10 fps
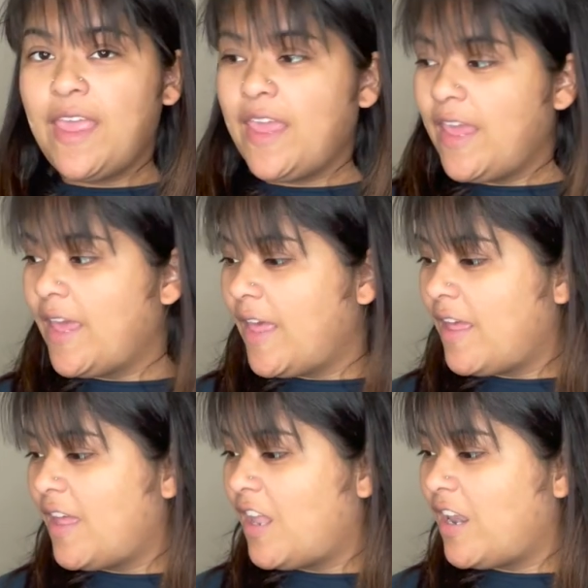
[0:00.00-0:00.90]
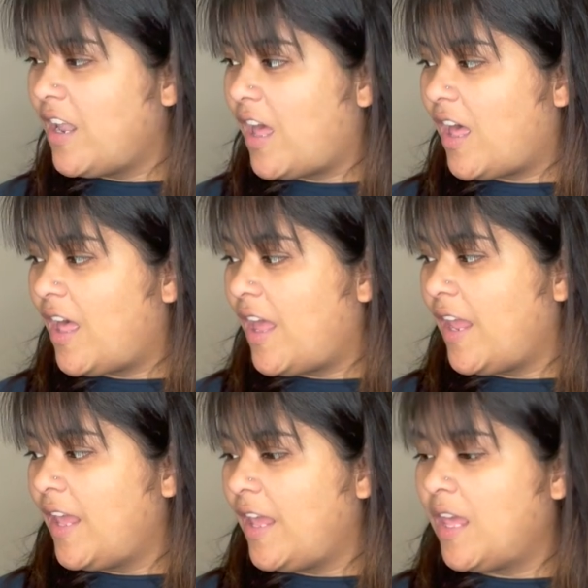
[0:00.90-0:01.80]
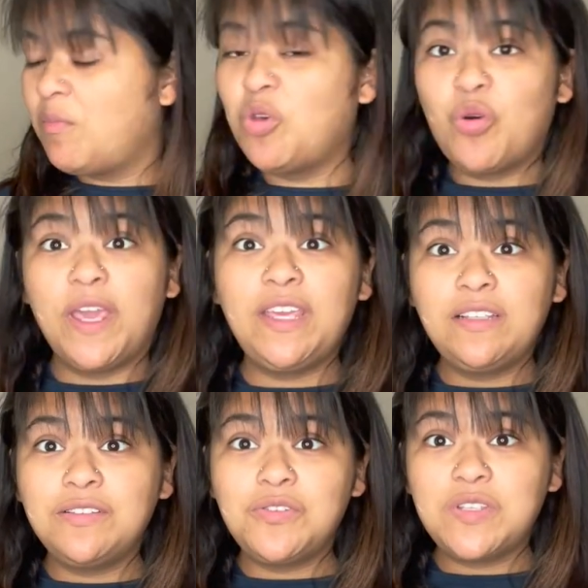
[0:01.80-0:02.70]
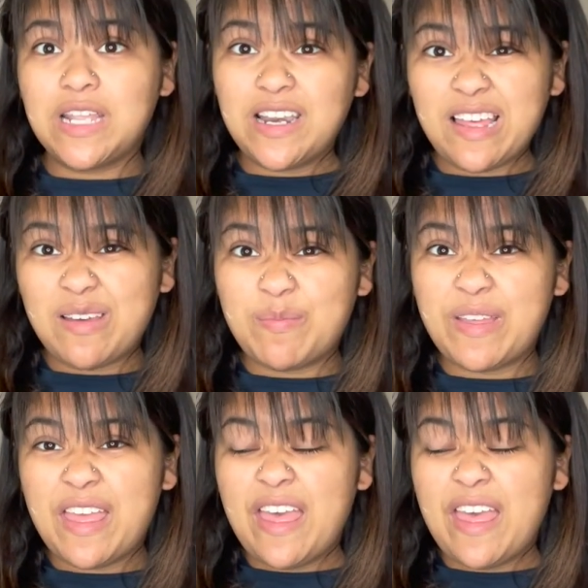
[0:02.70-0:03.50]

and I am going to set it up.